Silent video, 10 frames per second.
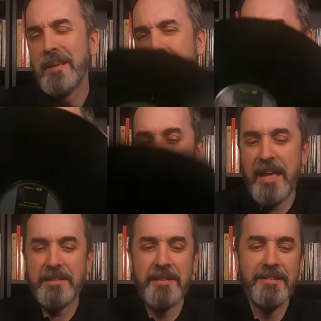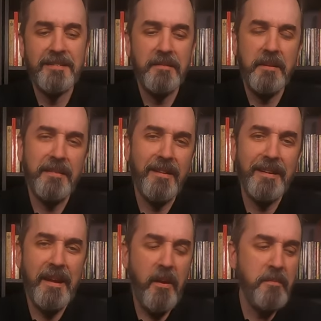it, maybe you can't, but there you
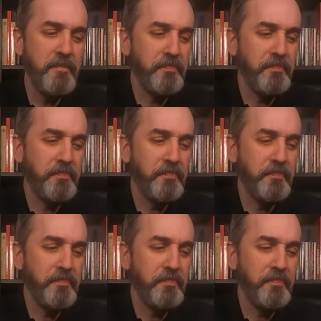go.